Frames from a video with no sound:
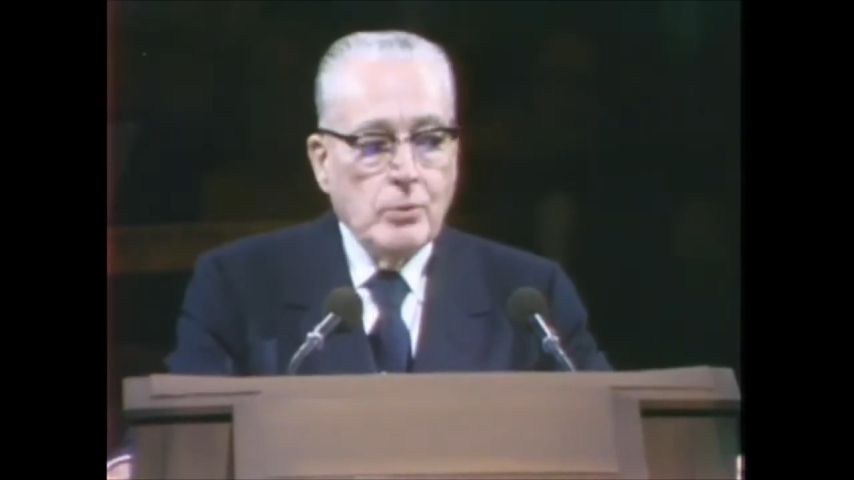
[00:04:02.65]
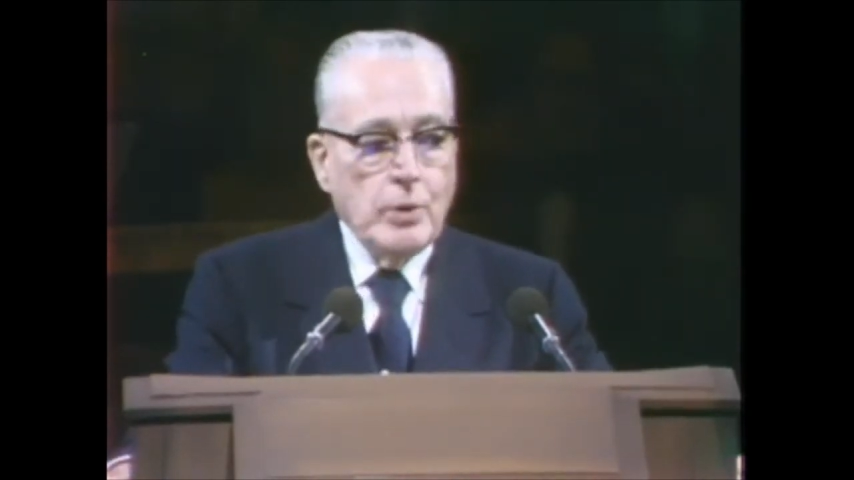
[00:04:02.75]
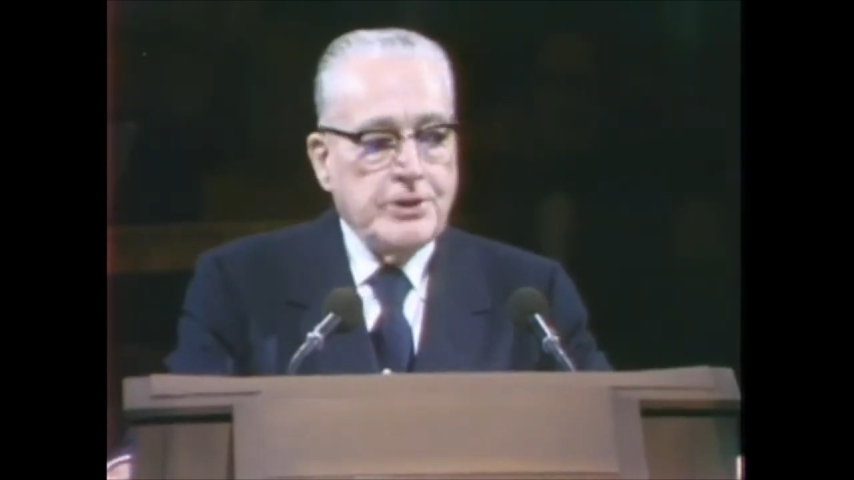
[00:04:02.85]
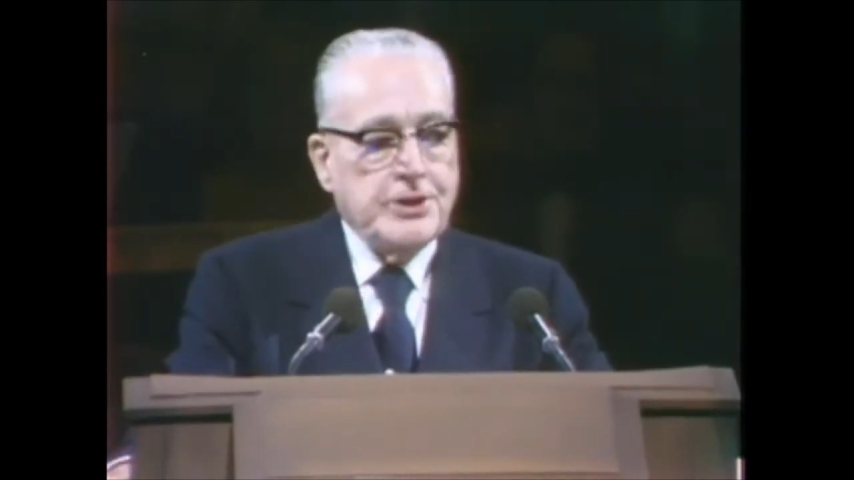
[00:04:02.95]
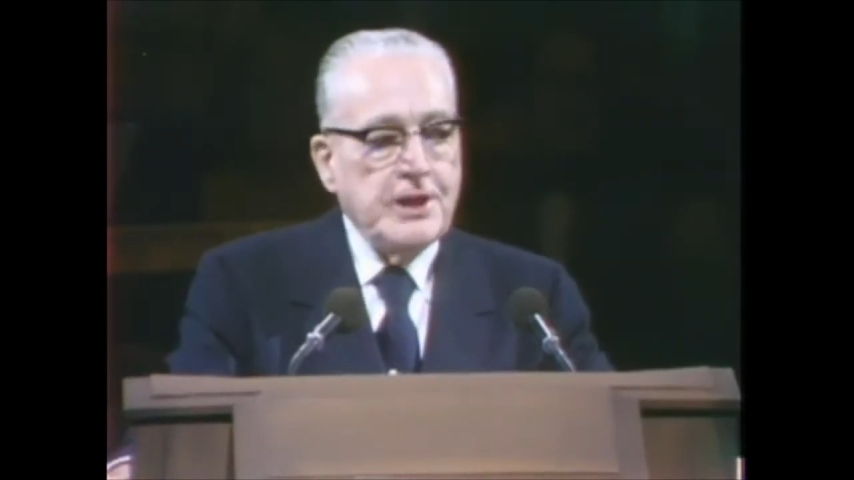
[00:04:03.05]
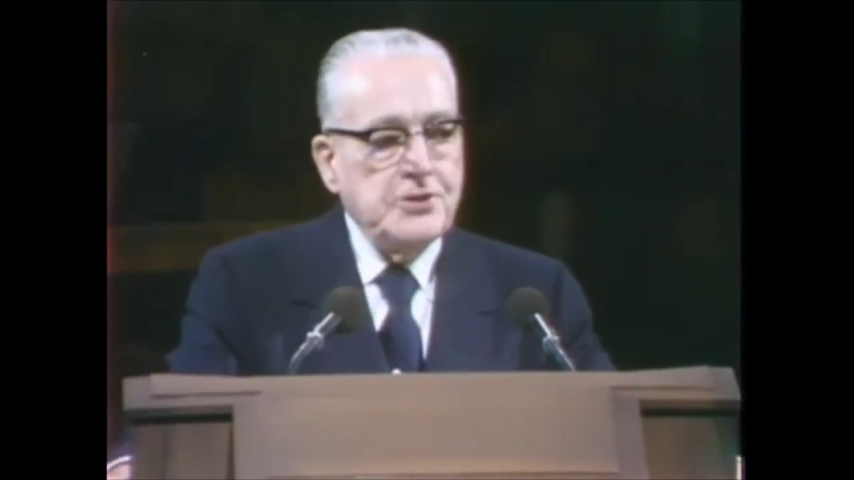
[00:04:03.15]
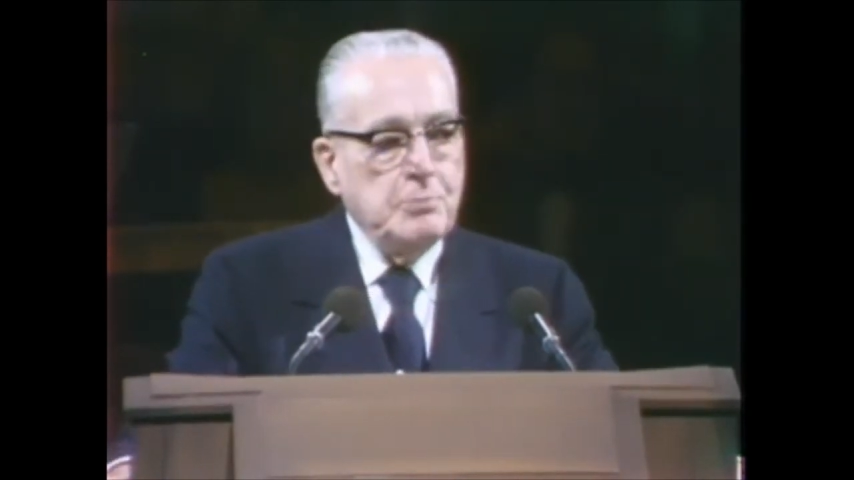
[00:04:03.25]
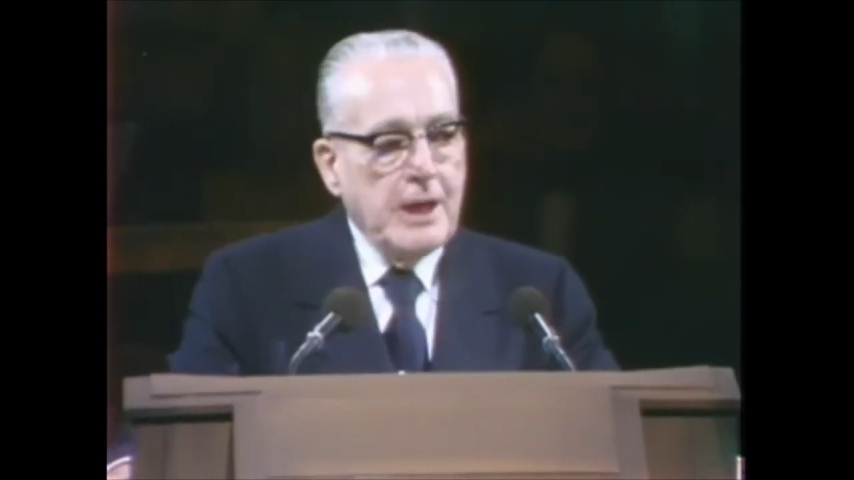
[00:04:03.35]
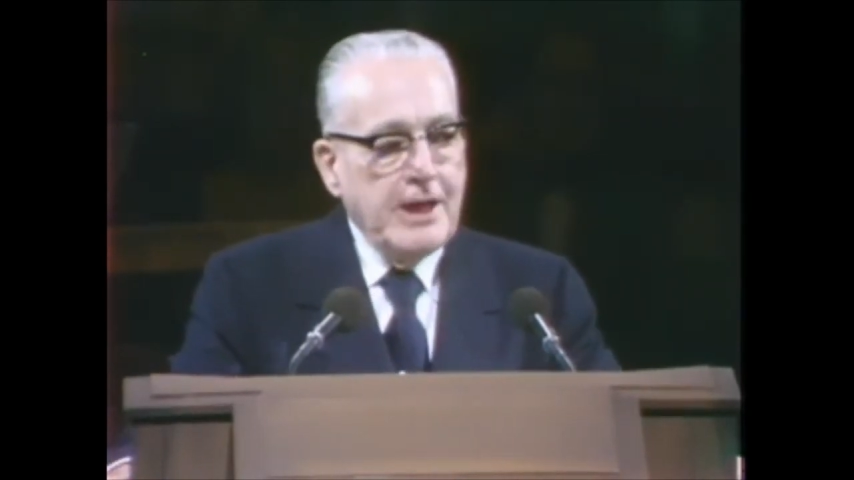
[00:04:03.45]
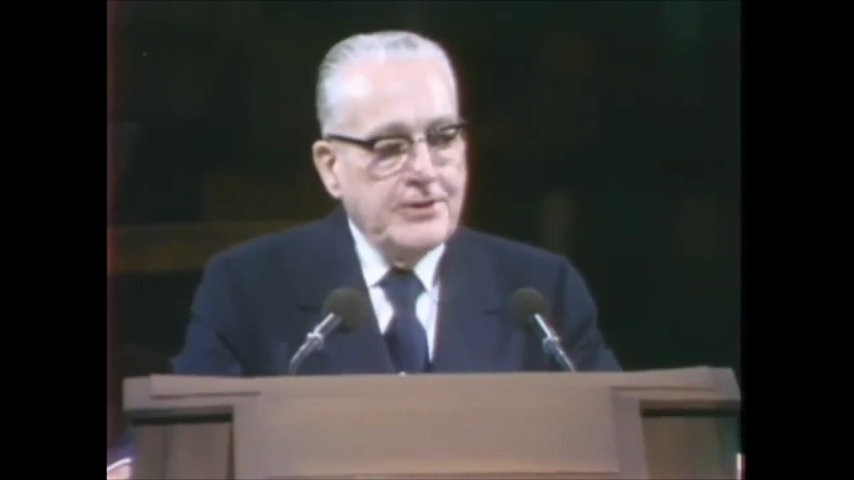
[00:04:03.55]
with
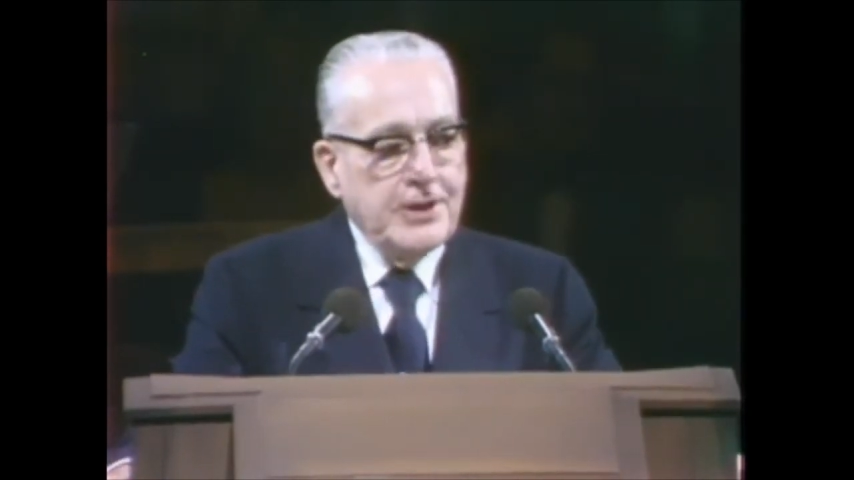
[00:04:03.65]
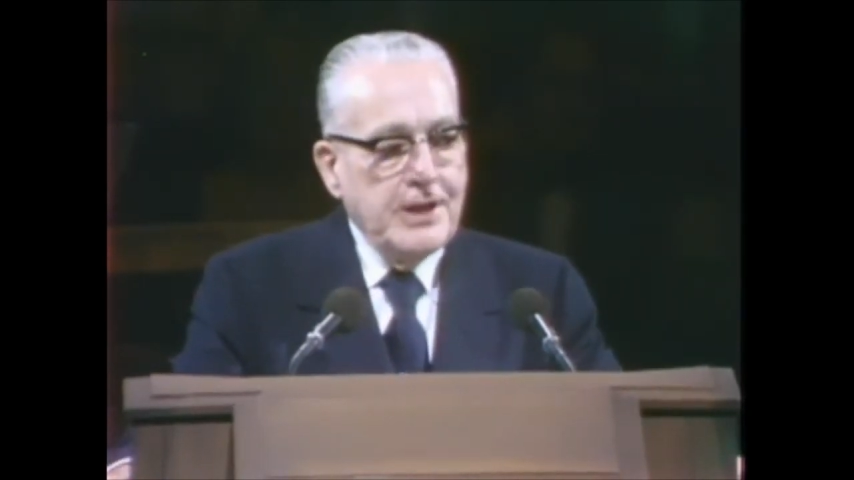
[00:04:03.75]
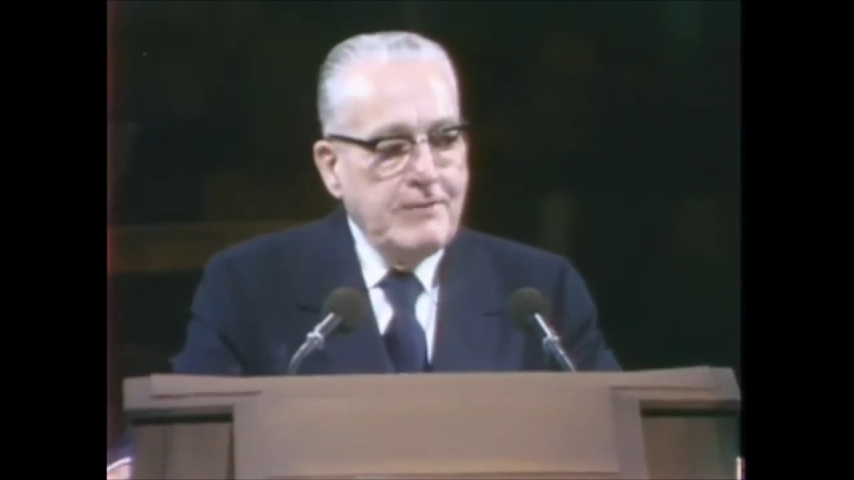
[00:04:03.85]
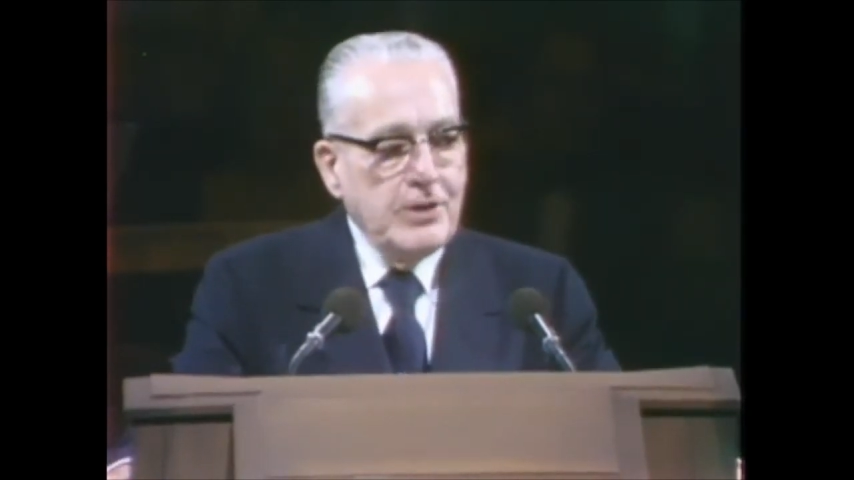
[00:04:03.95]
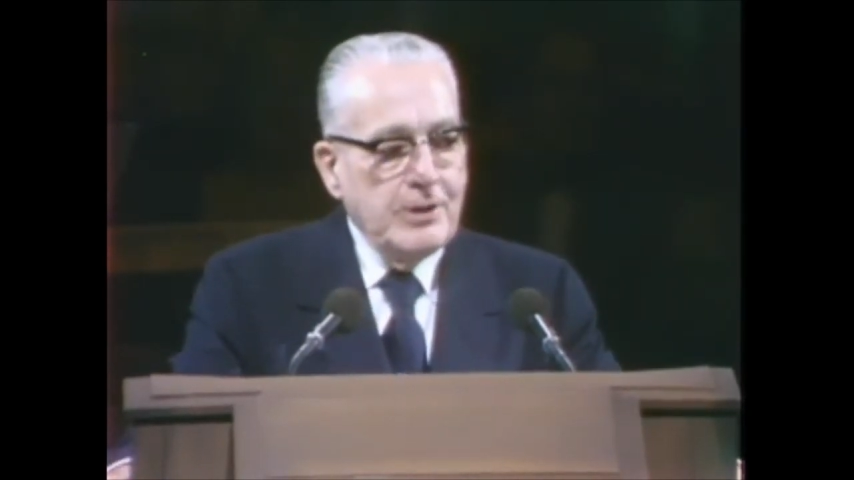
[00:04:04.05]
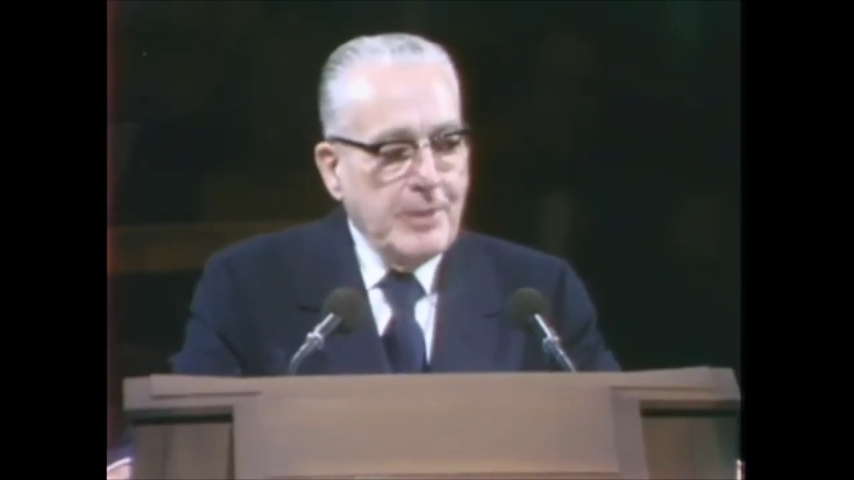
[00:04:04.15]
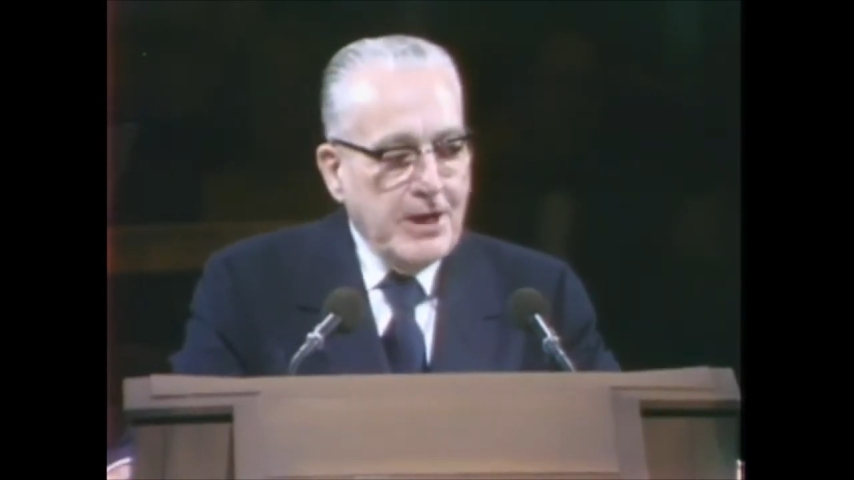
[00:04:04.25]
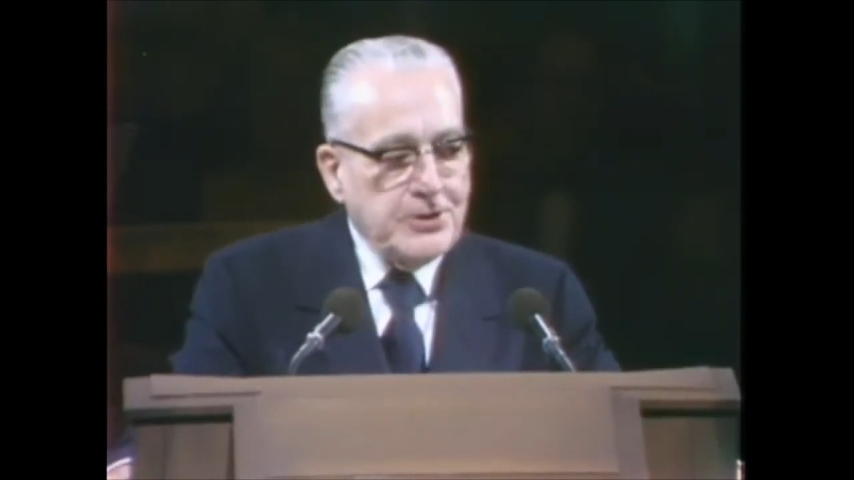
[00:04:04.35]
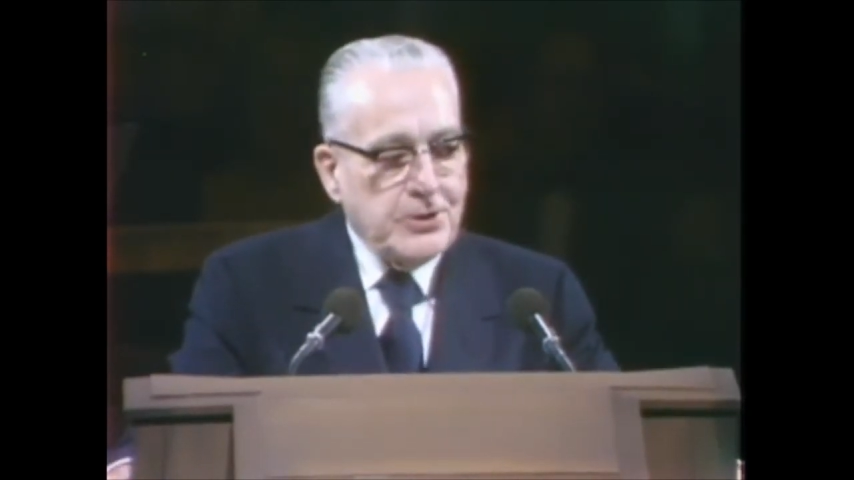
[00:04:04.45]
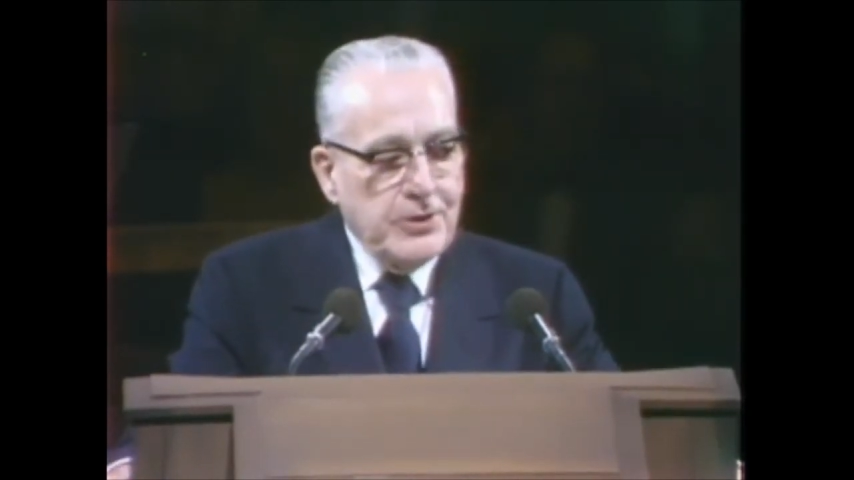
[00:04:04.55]
such might that even the
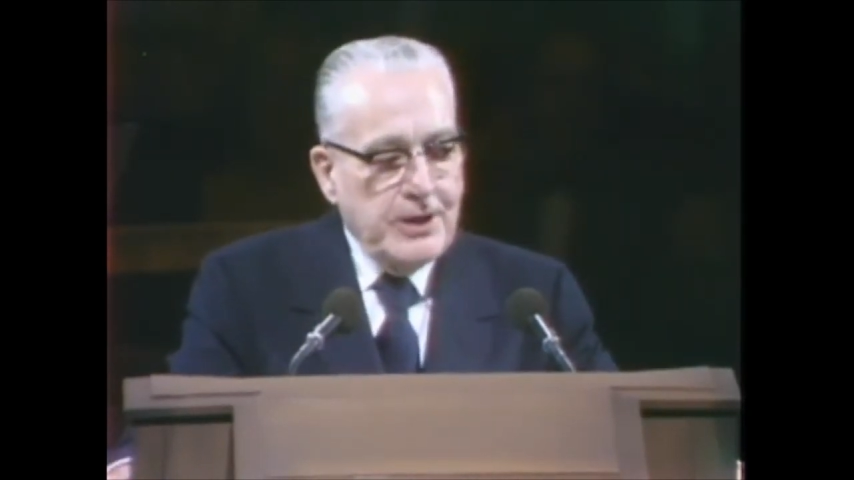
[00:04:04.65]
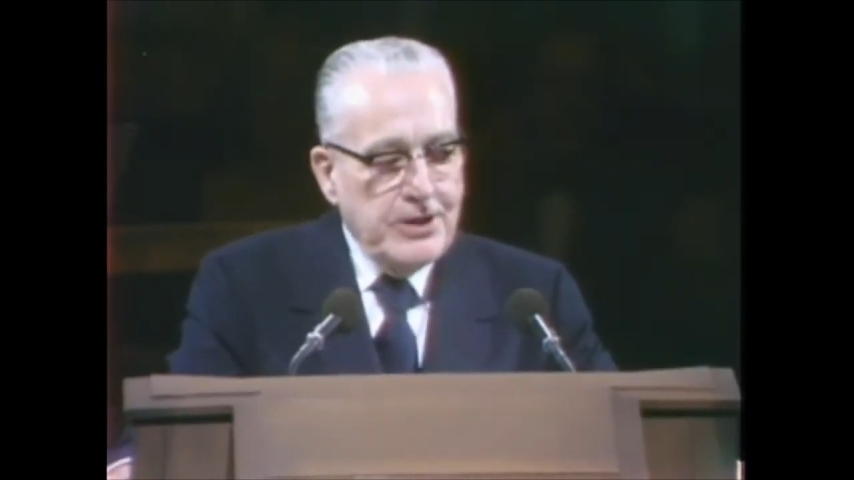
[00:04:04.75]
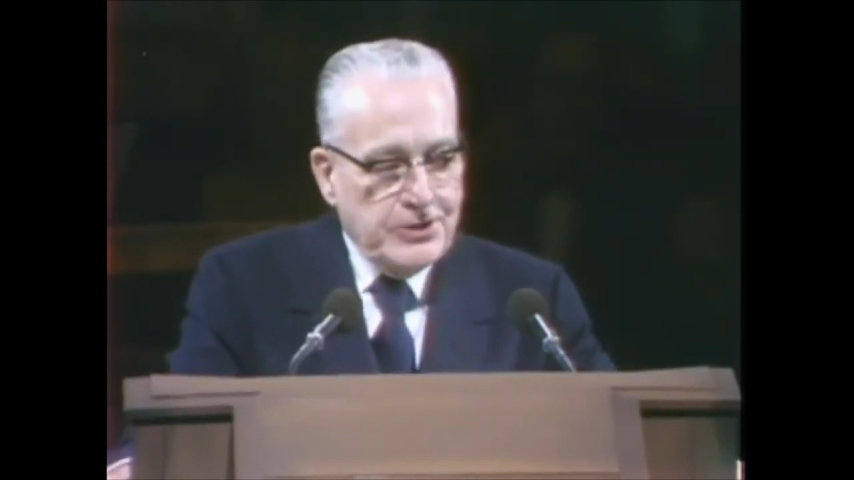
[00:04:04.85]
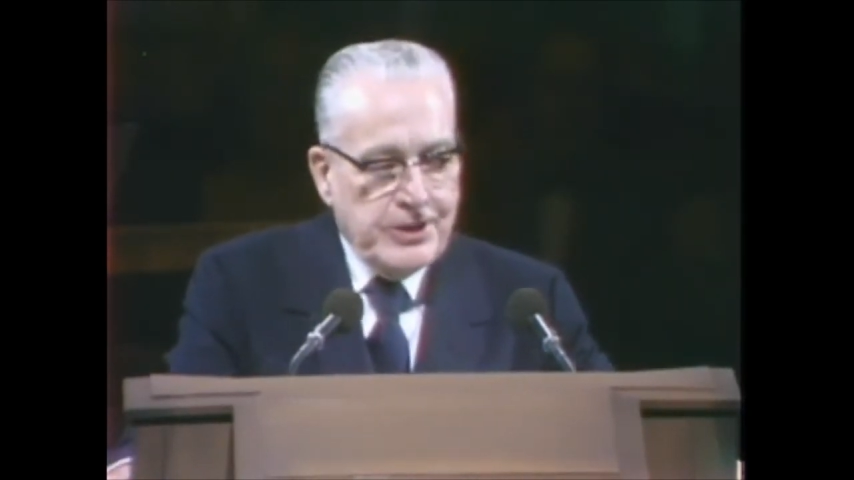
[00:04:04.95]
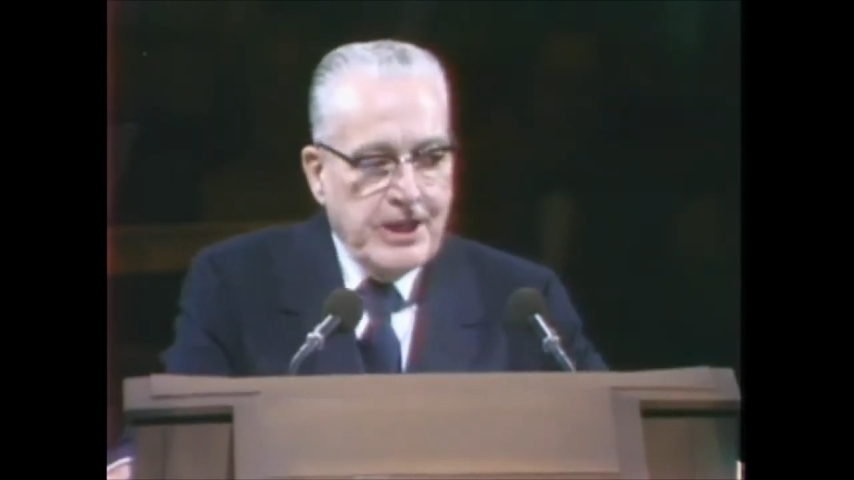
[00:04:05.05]
Master in his